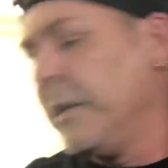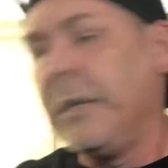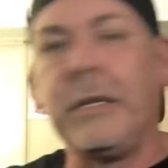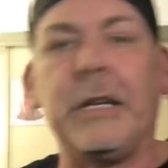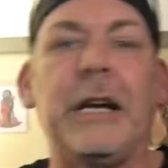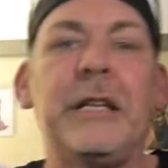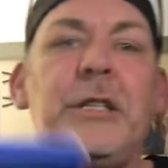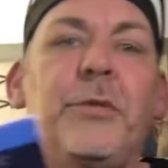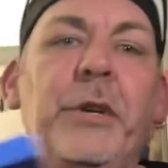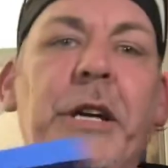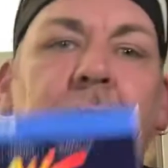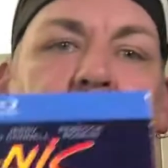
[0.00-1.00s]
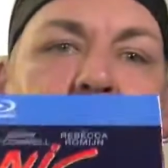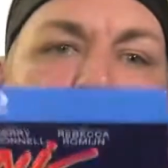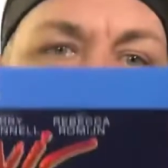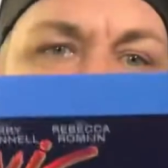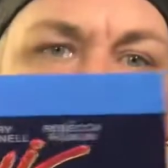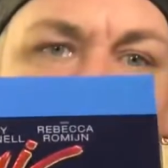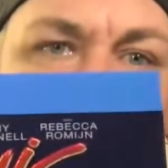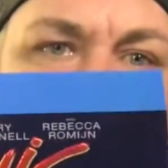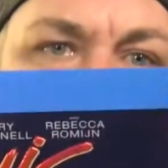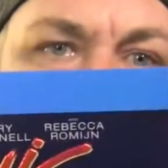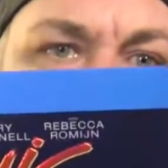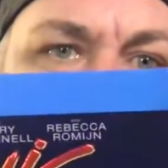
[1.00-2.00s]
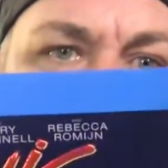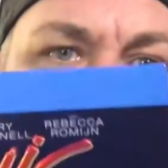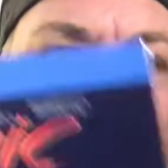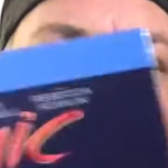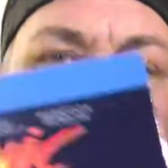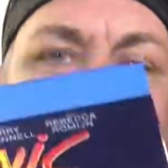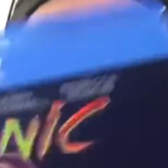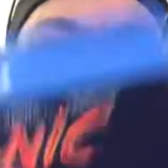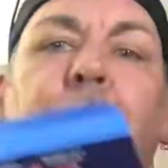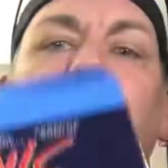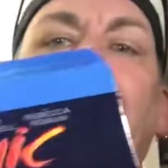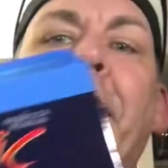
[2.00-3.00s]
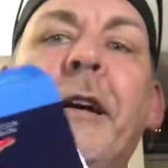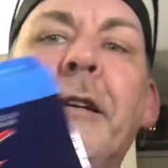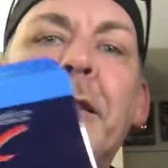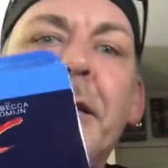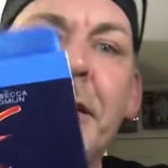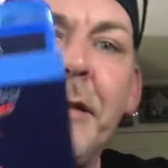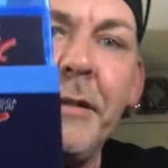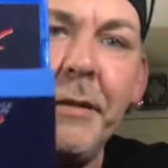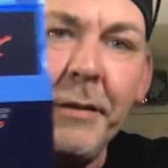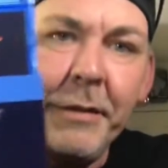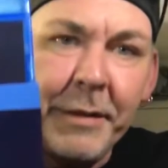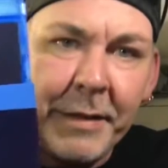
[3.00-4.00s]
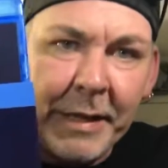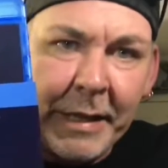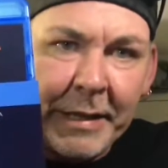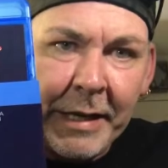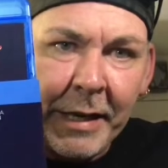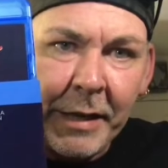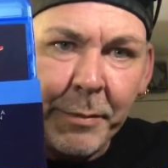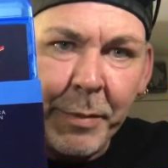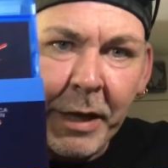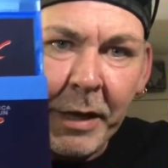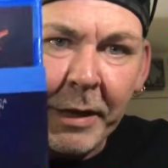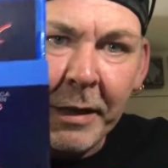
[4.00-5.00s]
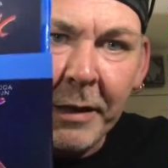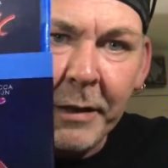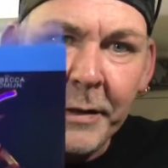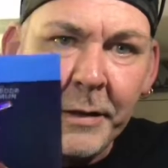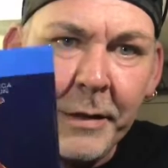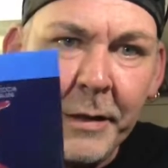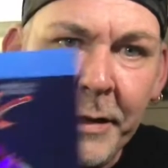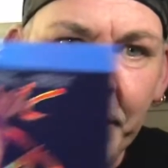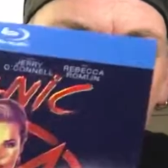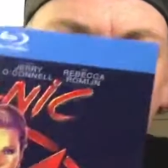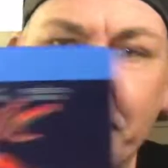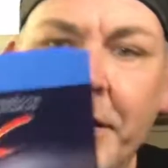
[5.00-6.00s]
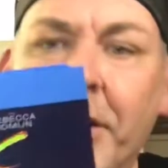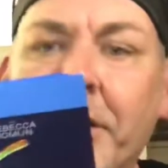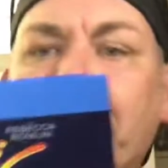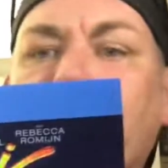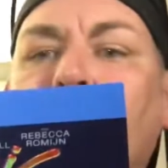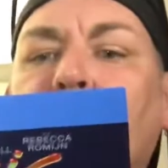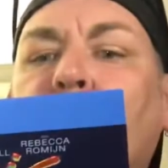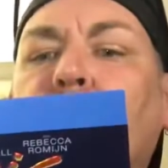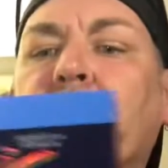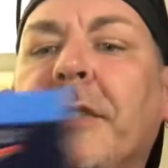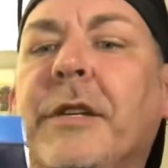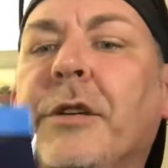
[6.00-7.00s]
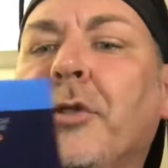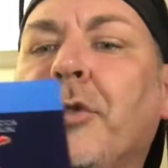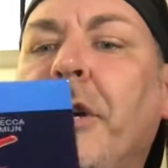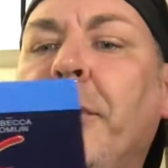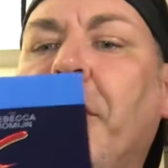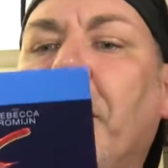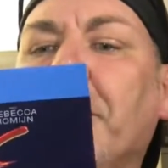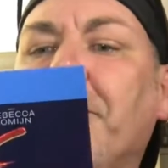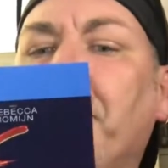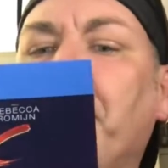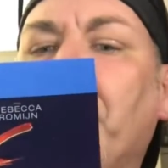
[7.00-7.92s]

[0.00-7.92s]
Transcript: Next we have Panic, also known as Satanic Panic. This also was in a trade box from